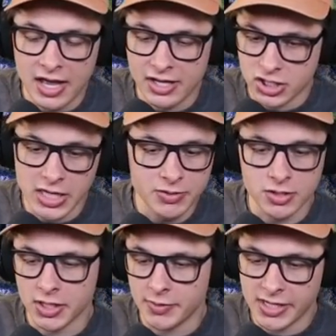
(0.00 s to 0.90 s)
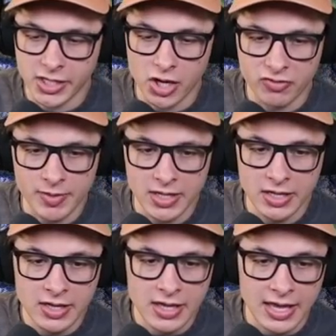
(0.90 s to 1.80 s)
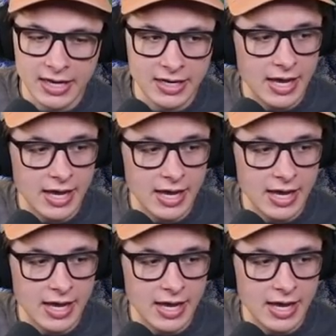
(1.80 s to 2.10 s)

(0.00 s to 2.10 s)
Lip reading: So he was already ready to go for me, and I